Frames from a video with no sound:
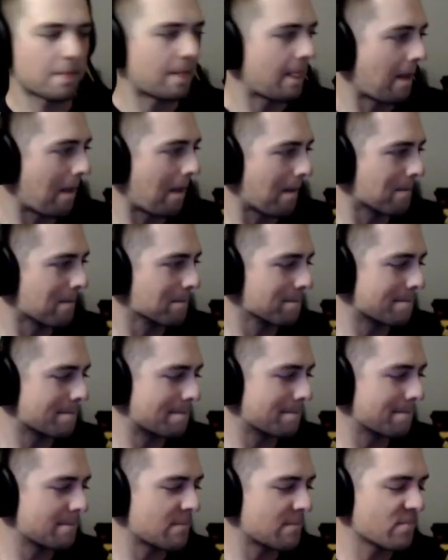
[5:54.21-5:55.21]

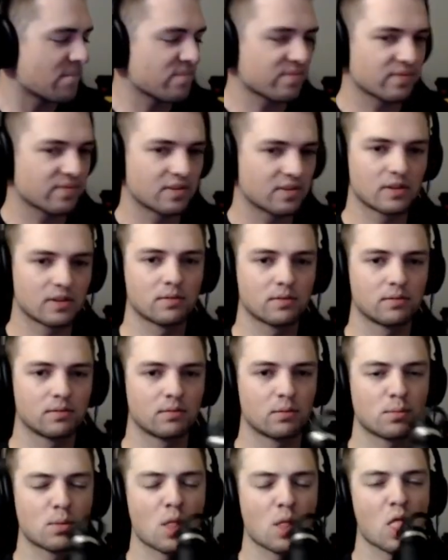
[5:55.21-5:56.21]

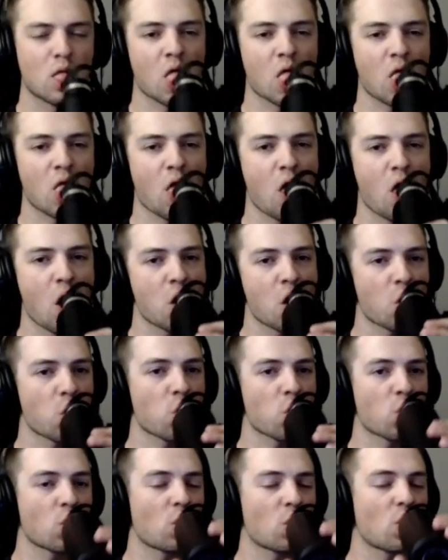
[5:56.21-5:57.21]

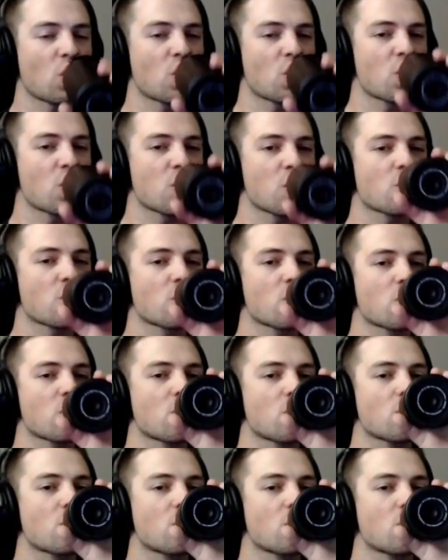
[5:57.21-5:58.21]

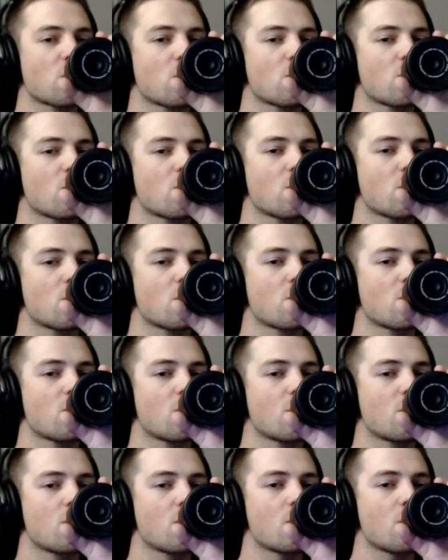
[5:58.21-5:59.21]

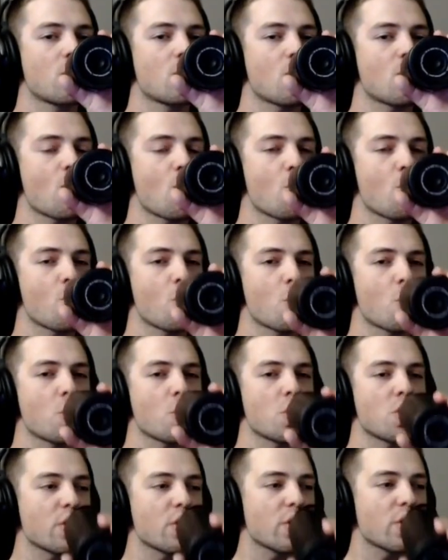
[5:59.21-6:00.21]

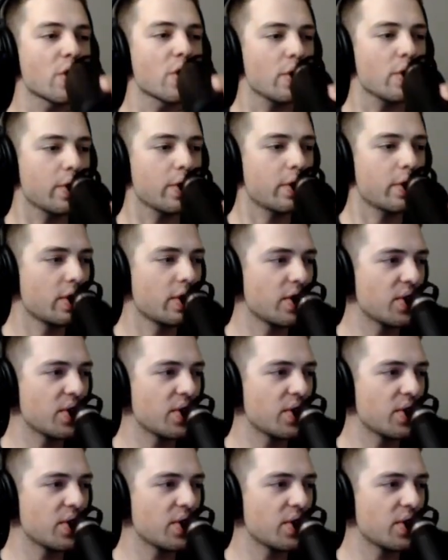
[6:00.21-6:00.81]
[no speech]